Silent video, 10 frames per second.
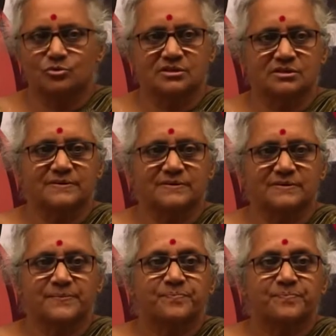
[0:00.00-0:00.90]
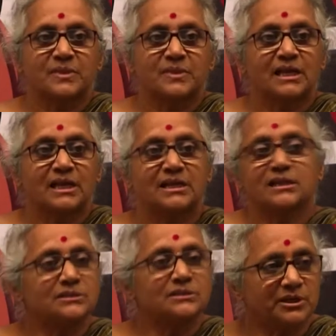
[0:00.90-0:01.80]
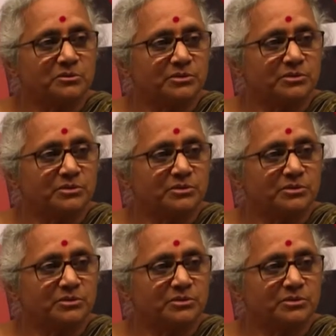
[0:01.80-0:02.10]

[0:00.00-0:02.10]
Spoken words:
In Article 21, there is no such thing.